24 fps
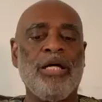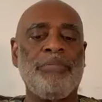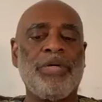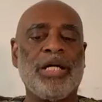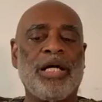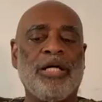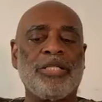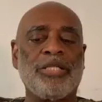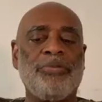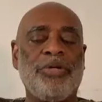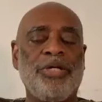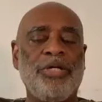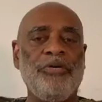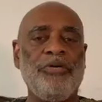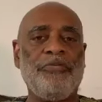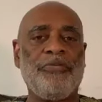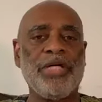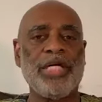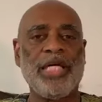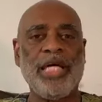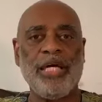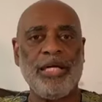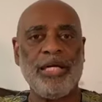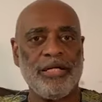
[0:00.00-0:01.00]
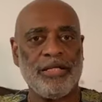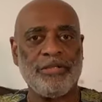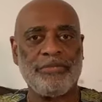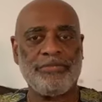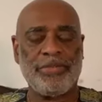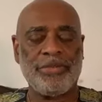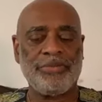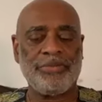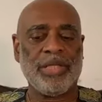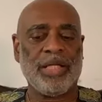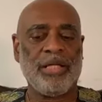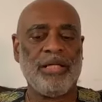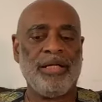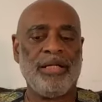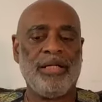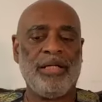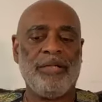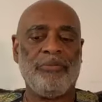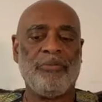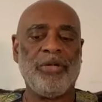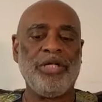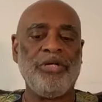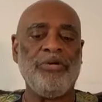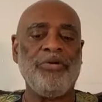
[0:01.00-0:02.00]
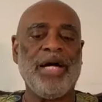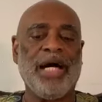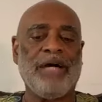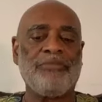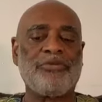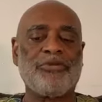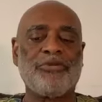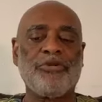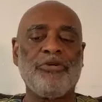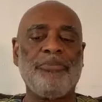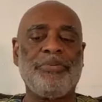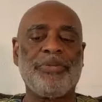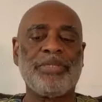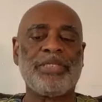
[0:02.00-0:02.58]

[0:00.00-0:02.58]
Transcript: Because when you forgive, when you have true